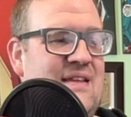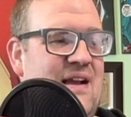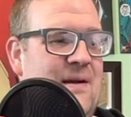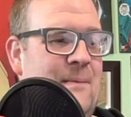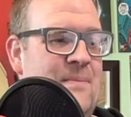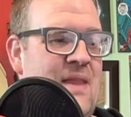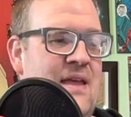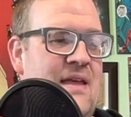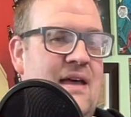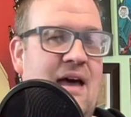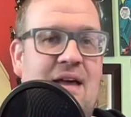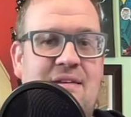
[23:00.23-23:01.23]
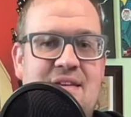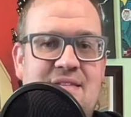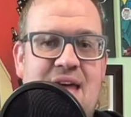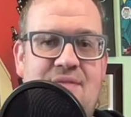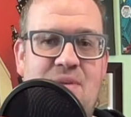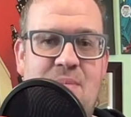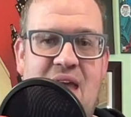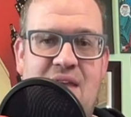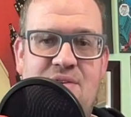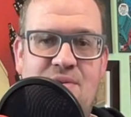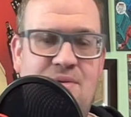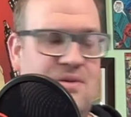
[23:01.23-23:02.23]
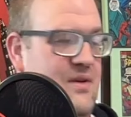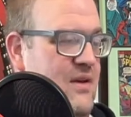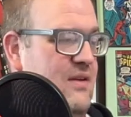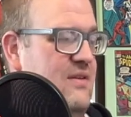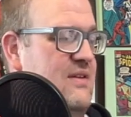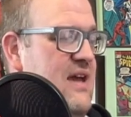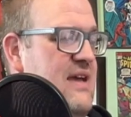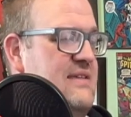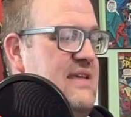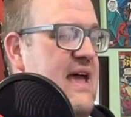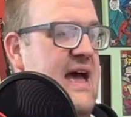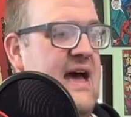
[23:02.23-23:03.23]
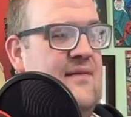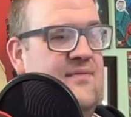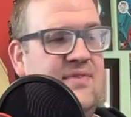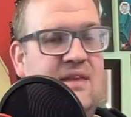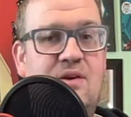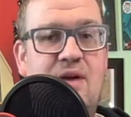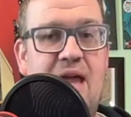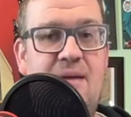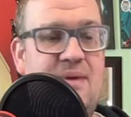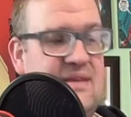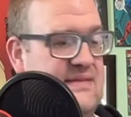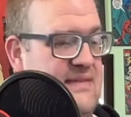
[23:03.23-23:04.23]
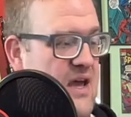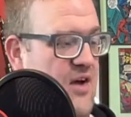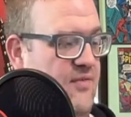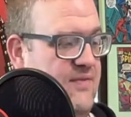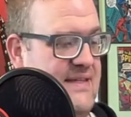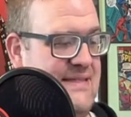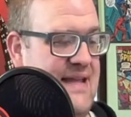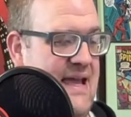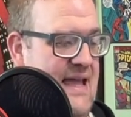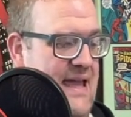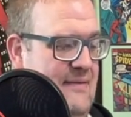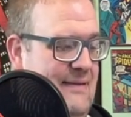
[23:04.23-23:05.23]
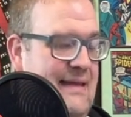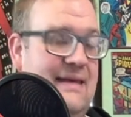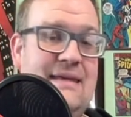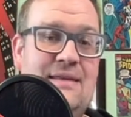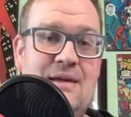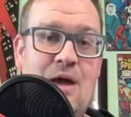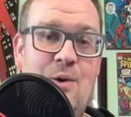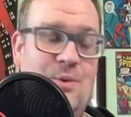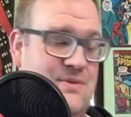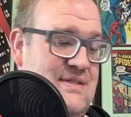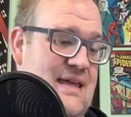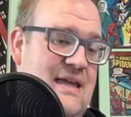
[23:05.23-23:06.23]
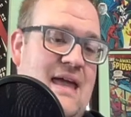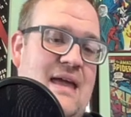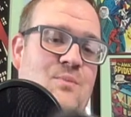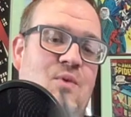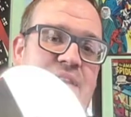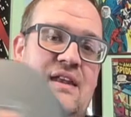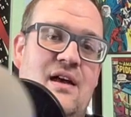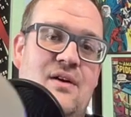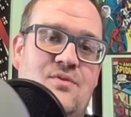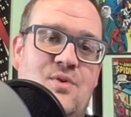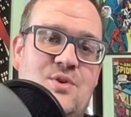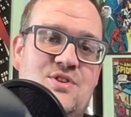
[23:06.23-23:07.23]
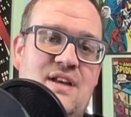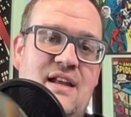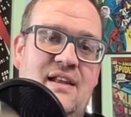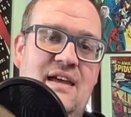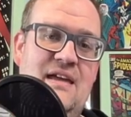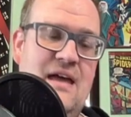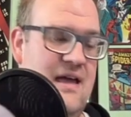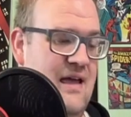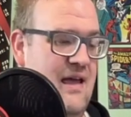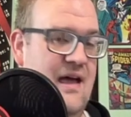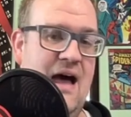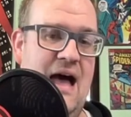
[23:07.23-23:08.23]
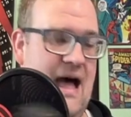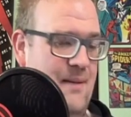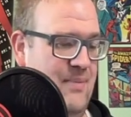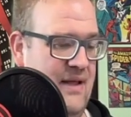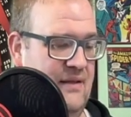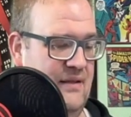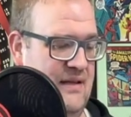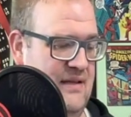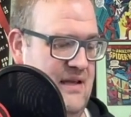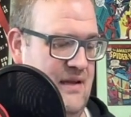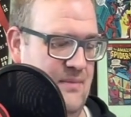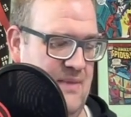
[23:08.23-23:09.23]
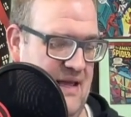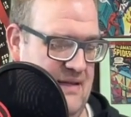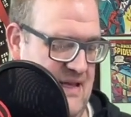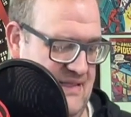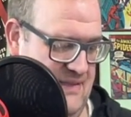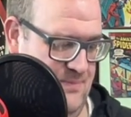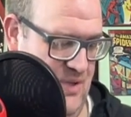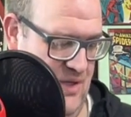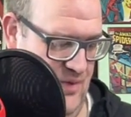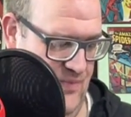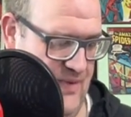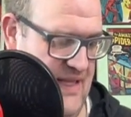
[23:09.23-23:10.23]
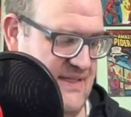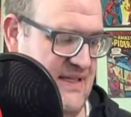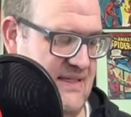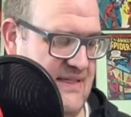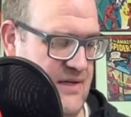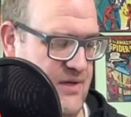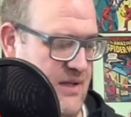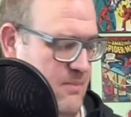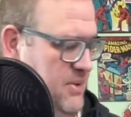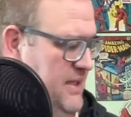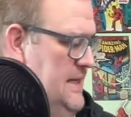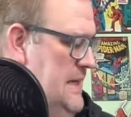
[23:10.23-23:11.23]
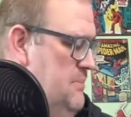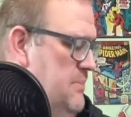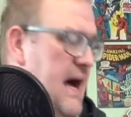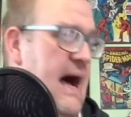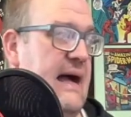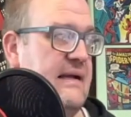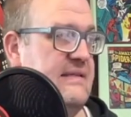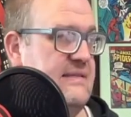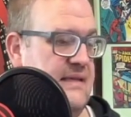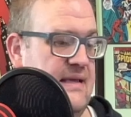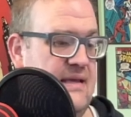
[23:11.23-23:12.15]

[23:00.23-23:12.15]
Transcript: there. Does have the manual, does have the game itself, does not have any of the codes that came with it, unfortunately. But look here, man, that's beautiful. That's considered complete in box.